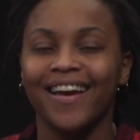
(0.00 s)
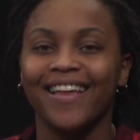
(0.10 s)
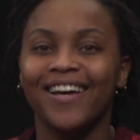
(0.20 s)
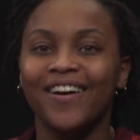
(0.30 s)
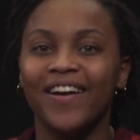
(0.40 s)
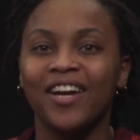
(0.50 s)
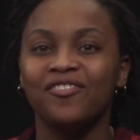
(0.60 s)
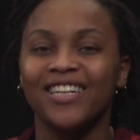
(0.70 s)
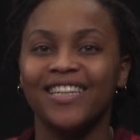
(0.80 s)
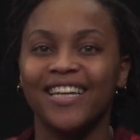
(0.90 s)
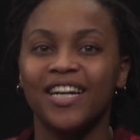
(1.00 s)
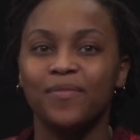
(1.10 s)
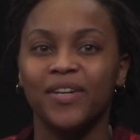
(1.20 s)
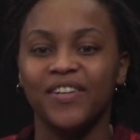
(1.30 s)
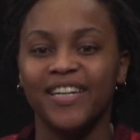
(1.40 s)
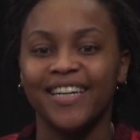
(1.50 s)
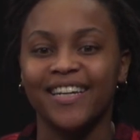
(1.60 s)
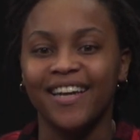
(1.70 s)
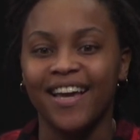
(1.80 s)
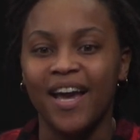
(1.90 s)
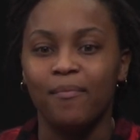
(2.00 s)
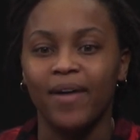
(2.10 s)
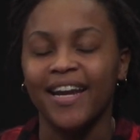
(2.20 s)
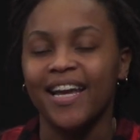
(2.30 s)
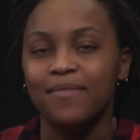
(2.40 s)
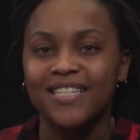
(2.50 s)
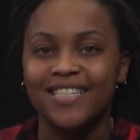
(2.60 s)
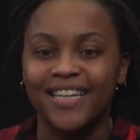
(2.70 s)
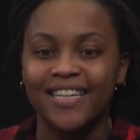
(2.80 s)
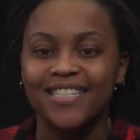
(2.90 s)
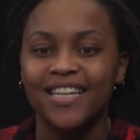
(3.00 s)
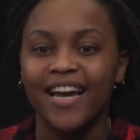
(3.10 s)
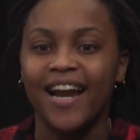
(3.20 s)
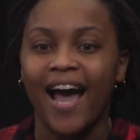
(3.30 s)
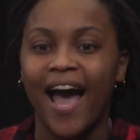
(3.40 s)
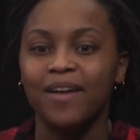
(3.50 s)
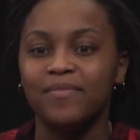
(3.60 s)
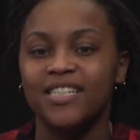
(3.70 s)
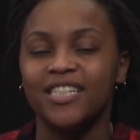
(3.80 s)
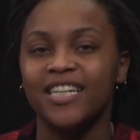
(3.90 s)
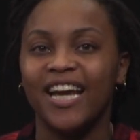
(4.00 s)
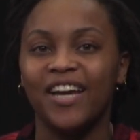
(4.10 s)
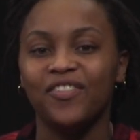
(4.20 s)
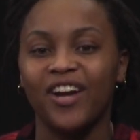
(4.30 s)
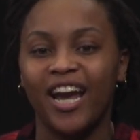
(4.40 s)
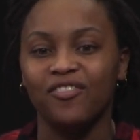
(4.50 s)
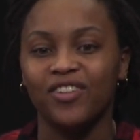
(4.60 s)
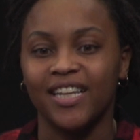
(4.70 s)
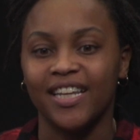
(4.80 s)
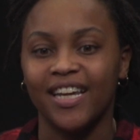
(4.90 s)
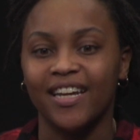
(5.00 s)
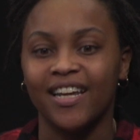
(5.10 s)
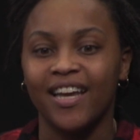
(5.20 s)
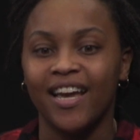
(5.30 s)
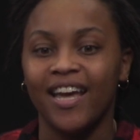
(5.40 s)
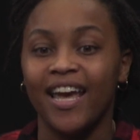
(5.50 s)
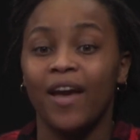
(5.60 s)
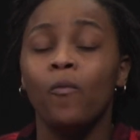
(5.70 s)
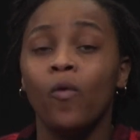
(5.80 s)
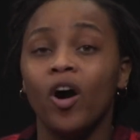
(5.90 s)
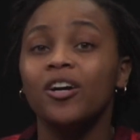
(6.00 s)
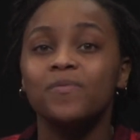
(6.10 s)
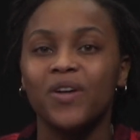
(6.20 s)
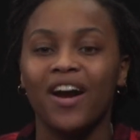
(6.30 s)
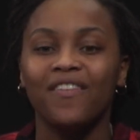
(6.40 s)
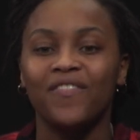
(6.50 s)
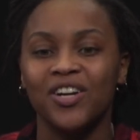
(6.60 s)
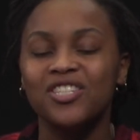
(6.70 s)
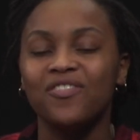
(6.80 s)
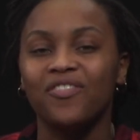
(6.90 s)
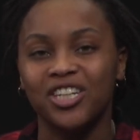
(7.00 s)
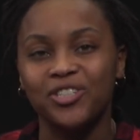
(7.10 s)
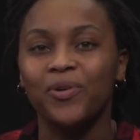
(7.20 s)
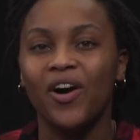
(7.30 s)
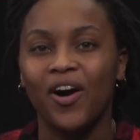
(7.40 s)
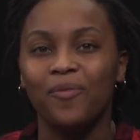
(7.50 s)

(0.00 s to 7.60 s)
Hello, Avery Glen community. My name is Nikisia and I am the GA for Avery Glen. And welcome to our first virtual hall